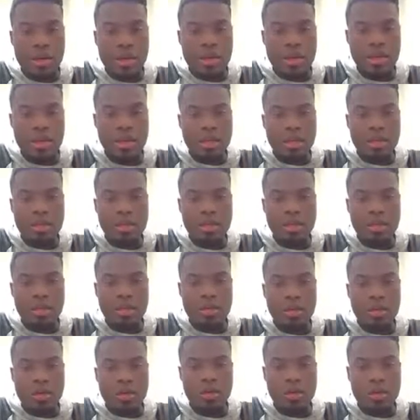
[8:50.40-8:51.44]

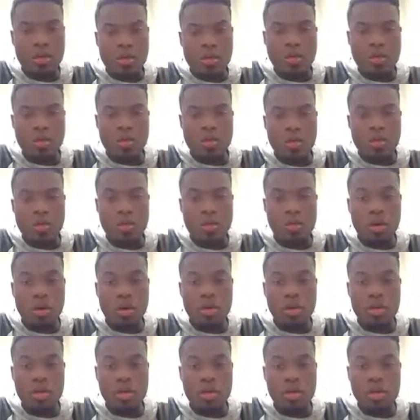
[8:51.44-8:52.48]
and
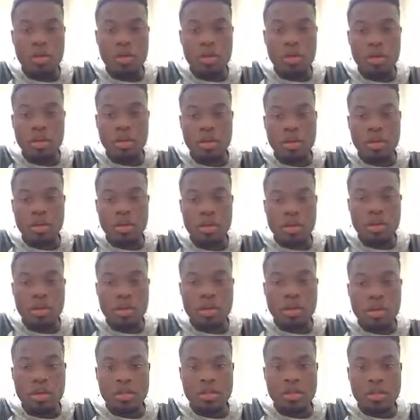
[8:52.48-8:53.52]
1,
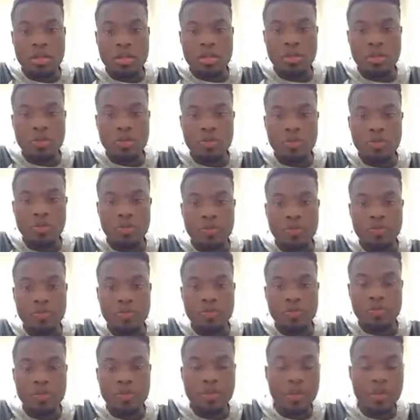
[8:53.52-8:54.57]
2.
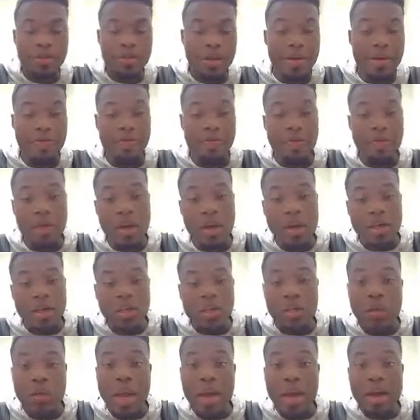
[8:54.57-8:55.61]
All right,
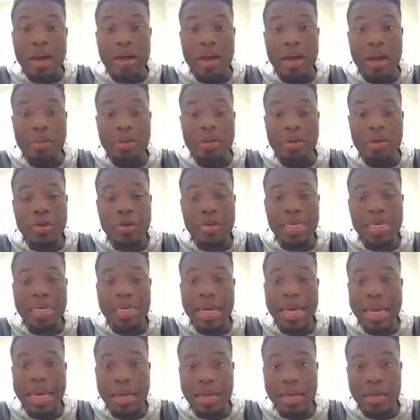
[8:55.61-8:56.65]
so now here I'm using
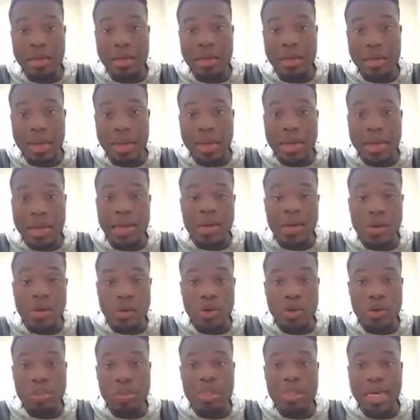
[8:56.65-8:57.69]
end in
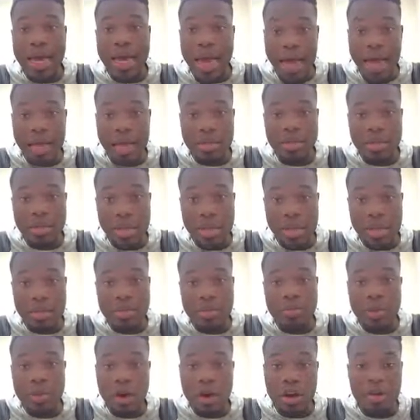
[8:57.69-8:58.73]
order to access
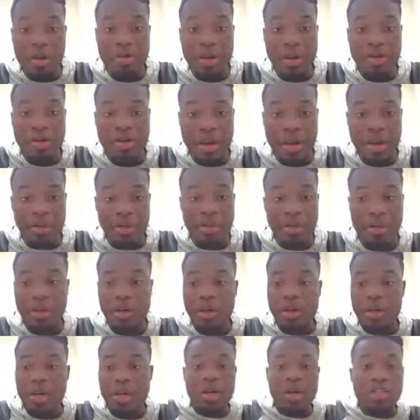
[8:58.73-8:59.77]
part of my vector.
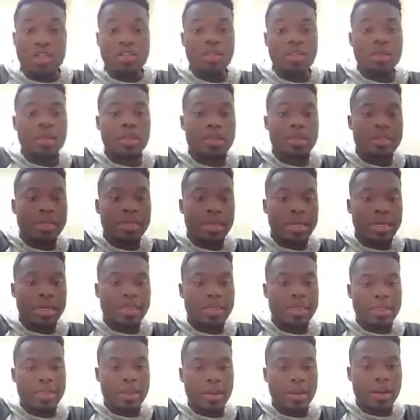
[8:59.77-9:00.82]
So in this case
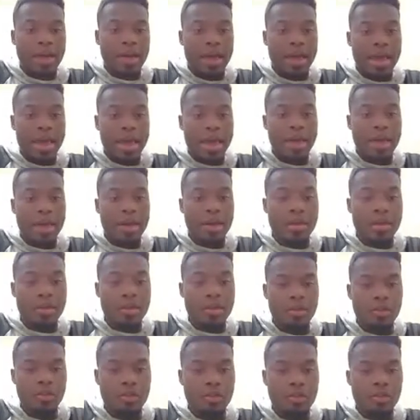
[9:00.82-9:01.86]
here, a
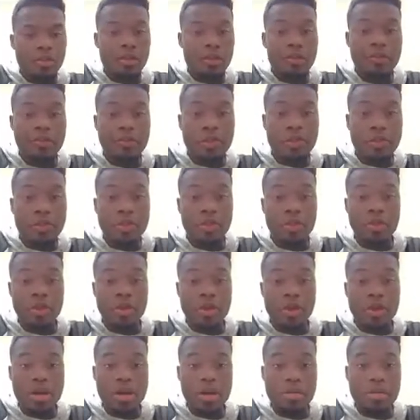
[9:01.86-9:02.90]
will be first the
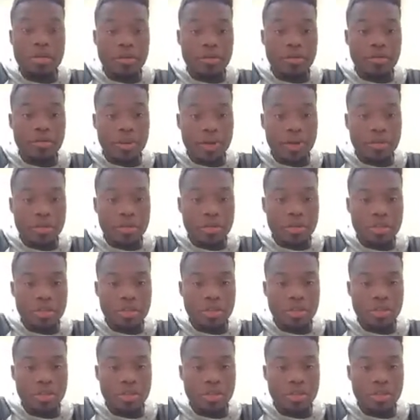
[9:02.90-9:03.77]
third number of vec, which is